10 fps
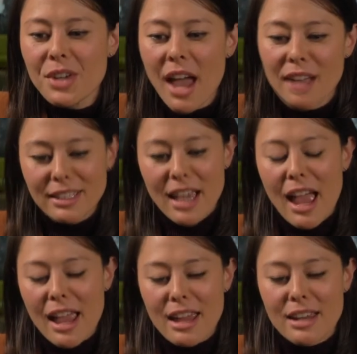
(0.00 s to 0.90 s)
you can
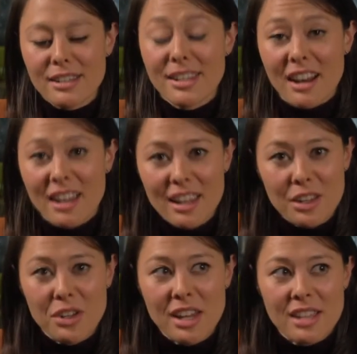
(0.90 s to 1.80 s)
gain studying
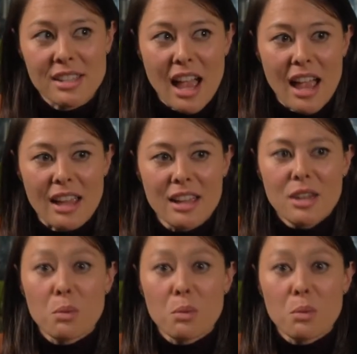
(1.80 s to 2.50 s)
at UniSA